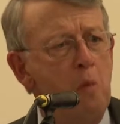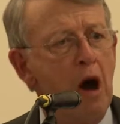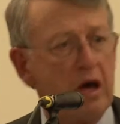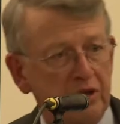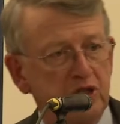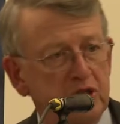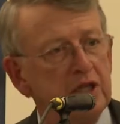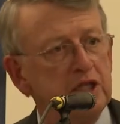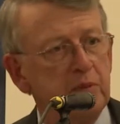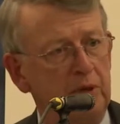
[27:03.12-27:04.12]
months,
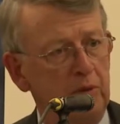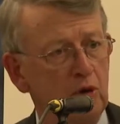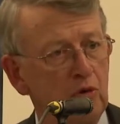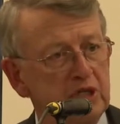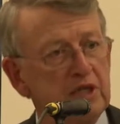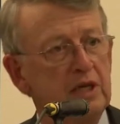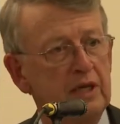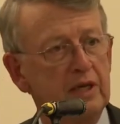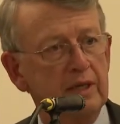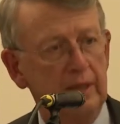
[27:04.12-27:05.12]
these people are
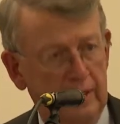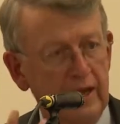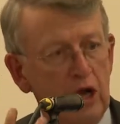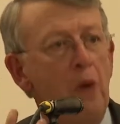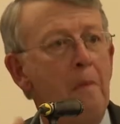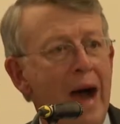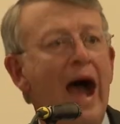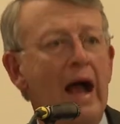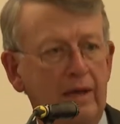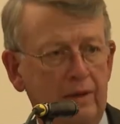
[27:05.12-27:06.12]
resilient and they come
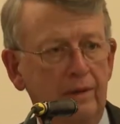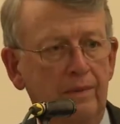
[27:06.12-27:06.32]
back.